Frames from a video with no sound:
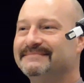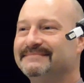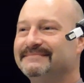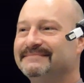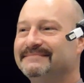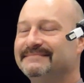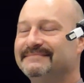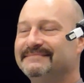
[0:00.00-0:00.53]

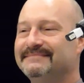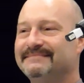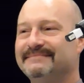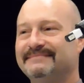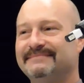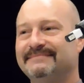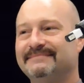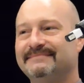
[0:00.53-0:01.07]

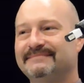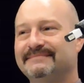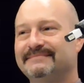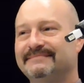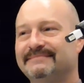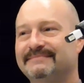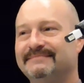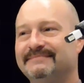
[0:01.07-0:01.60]

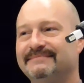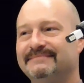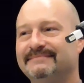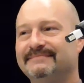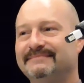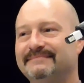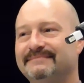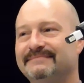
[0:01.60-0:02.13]

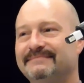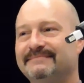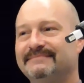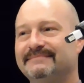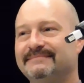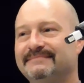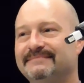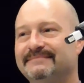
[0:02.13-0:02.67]

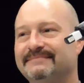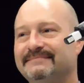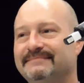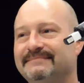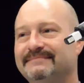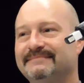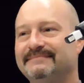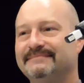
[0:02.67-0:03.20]

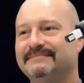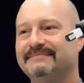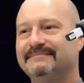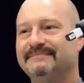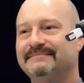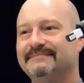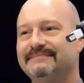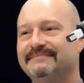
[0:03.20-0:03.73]

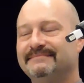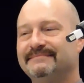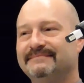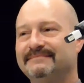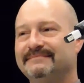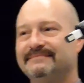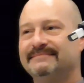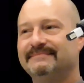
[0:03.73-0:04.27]

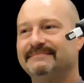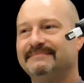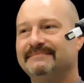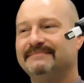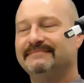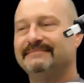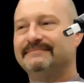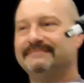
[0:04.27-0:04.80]

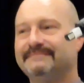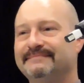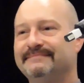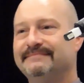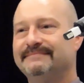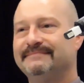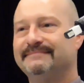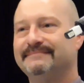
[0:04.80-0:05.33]

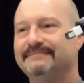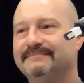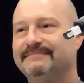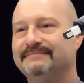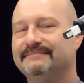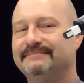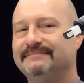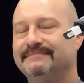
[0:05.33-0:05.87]

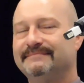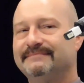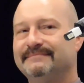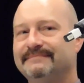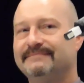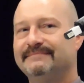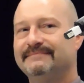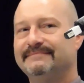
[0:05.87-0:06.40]

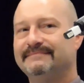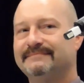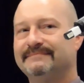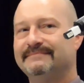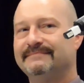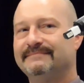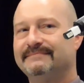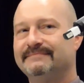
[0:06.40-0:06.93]

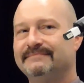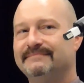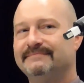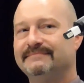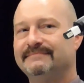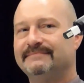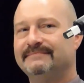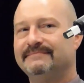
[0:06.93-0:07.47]

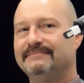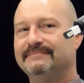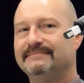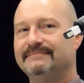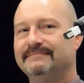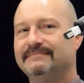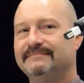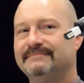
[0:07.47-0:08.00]
The person shown says nothing.